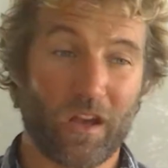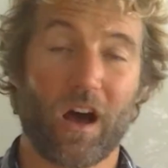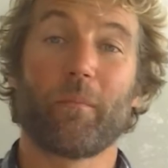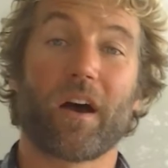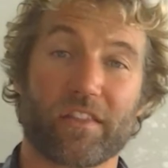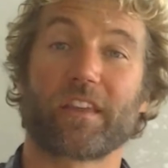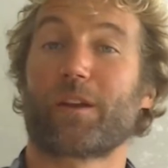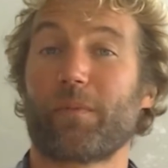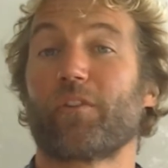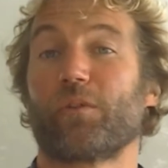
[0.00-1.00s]
I might
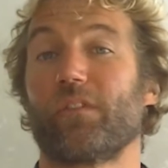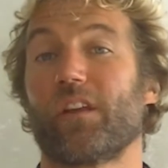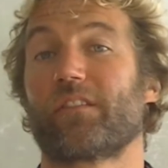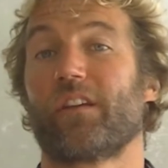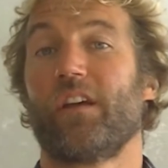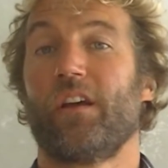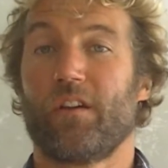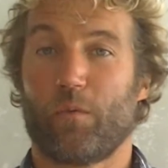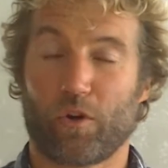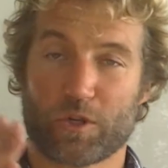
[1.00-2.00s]
think about doing this.
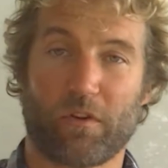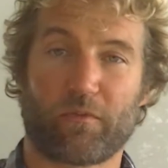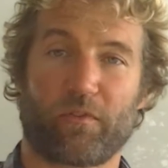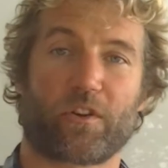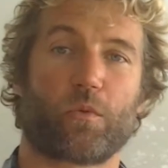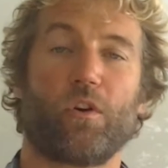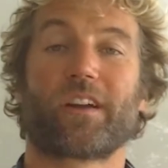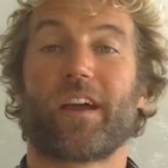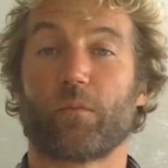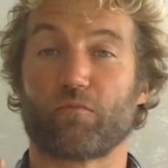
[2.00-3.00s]
Wash them off with fresh water,
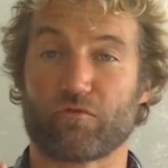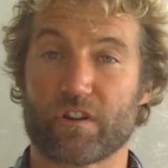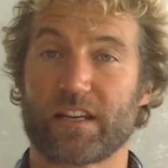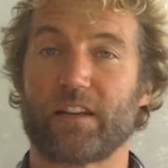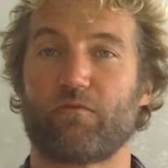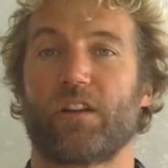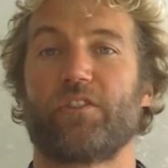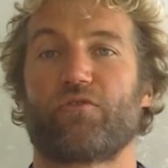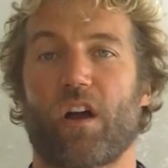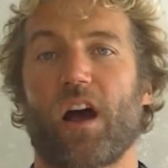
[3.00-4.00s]
get them really,
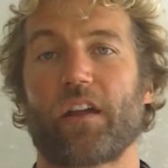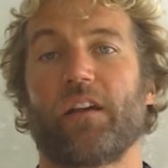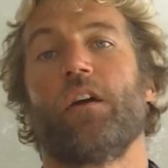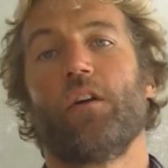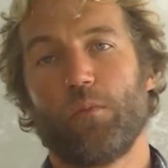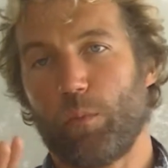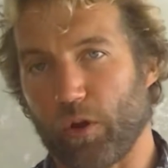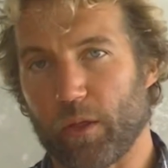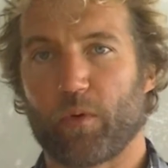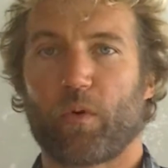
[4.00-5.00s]
really dry,
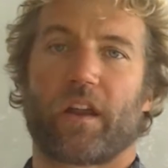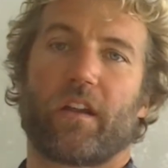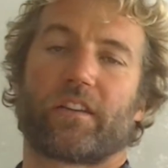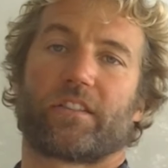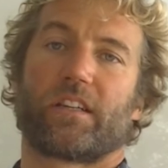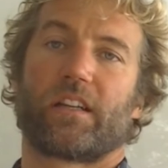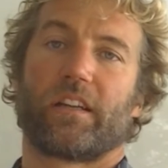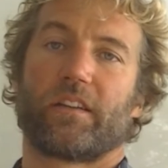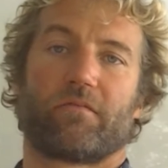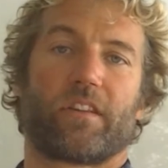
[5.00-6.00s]
put them away nice and clean.